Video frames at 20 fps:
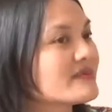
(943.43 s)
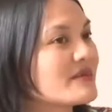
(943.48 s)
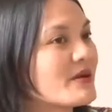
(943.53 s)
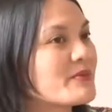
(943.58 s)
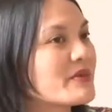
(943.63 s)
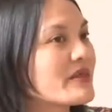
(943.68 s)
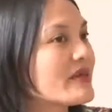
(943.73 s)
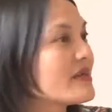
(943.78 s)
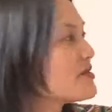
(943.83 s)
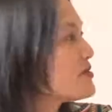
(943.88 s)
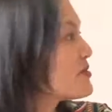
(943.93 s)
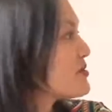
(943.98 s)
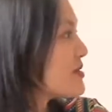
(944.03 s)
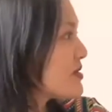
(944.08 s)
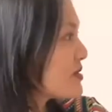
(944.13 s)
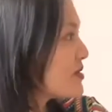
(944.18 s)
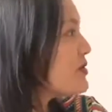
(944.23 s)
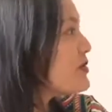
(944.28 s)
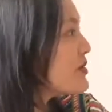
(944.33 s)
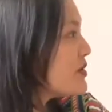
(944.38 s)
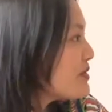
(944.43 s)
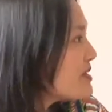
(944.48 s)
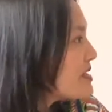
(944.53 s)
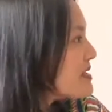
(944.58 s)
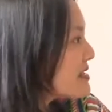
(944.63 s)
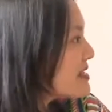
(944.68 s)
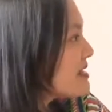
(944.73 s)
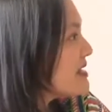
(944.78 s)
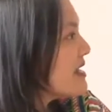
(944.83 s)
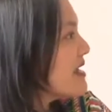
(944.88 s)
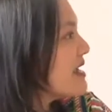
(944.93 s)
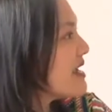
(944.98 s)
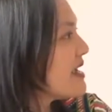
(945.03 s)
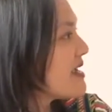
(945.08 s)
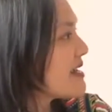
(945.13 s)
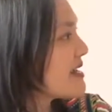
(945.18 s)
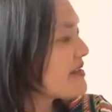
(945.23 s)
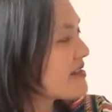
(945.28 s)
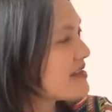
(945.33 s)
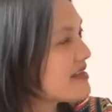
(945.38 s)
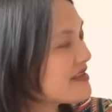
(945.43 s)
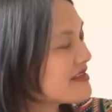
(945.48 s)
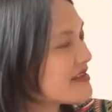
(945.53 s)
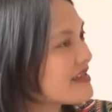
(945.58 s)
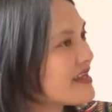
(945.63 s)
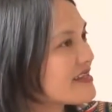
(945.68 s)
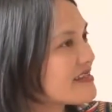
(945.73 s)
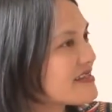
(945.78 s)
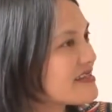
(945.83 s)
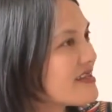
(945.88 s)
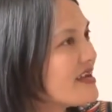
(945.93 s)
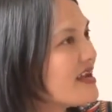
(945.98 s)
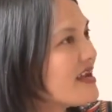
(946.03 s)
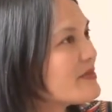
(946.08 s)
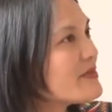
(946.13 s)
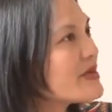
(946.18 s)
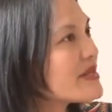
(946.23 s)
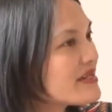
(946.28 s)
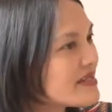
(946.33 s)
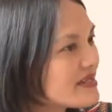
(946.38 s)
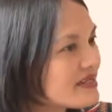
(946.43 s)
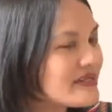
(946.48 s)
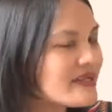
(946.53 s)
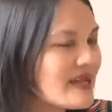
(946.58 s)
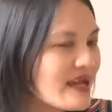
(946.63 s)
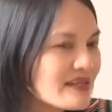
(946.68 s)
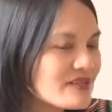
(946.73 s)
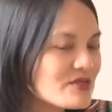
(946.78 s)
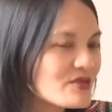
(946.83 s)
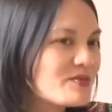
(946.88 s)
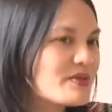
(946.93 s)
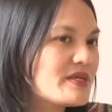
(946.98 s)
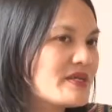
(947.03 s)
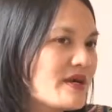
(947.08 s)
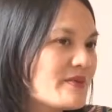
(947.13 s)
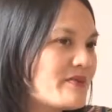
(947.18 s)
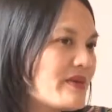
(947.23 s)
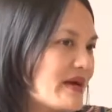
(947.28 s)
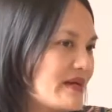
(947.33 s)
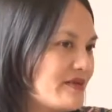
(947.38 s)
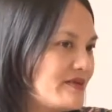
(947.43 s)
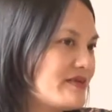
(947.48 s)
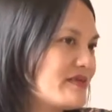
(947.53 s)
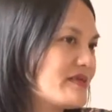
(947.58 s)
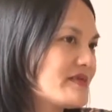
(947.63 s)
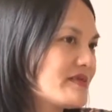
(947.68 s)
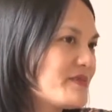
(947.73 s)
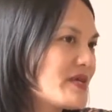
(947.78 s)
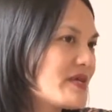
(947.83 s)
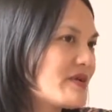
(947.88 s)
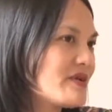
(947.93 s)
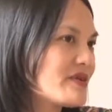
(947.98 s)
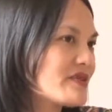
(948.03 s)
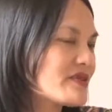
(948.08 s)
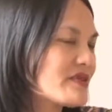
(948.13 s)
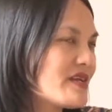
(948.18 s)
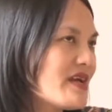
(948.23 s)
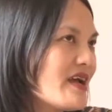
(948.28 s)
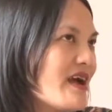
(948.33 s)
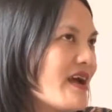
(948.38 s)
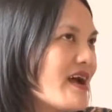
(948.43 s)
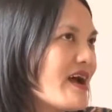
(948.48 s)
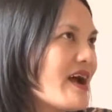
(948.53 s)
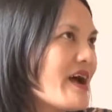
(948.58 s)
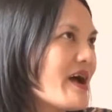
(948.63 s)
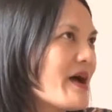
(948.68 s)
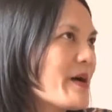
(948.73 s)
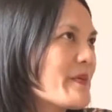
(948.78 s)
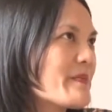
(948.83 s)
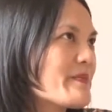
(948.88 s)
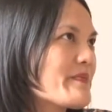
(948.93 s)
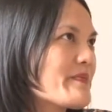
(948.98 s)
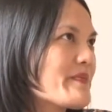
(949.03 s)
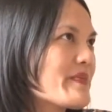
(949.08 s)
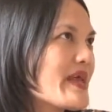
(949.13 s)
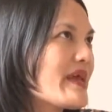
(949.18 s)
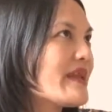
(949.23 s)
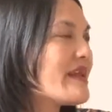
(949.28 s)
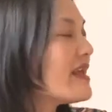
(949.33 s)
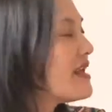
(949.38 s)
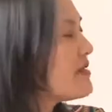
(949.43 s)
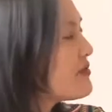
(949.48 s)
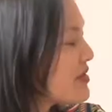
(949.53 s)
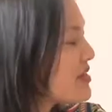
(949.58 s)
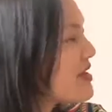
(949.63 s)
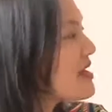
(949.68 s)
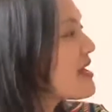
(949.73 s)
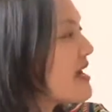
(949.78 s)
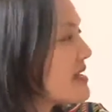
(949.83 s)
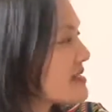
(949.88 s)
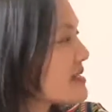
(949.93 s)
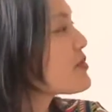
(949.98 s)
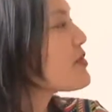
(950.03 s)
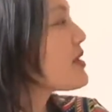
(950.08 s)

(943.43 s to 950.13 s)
something to the community. And I think but it has to be a balance, because and everything has a